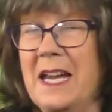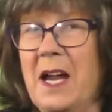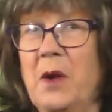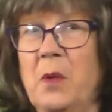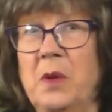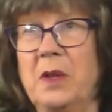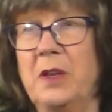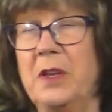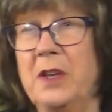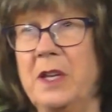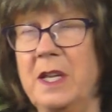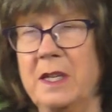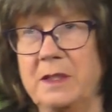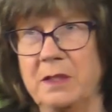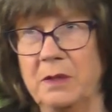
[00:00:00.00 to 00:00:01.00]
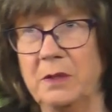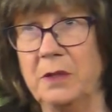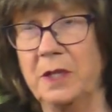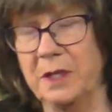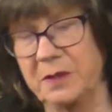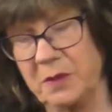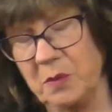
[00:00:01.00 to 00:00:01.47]
I really need to
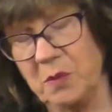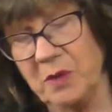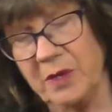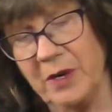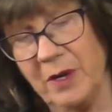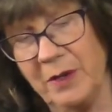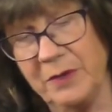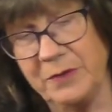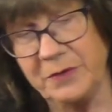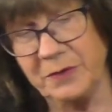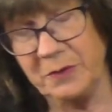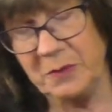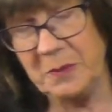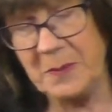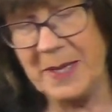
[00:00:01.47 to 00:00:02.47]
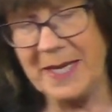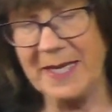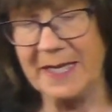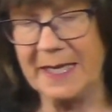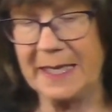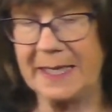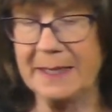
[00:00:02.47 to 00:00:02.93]
look at the one on Zoom
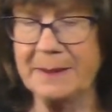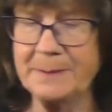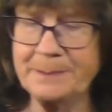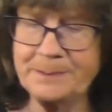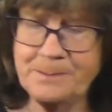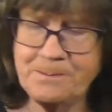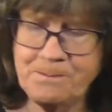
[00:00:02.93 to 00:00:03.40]
etiquette.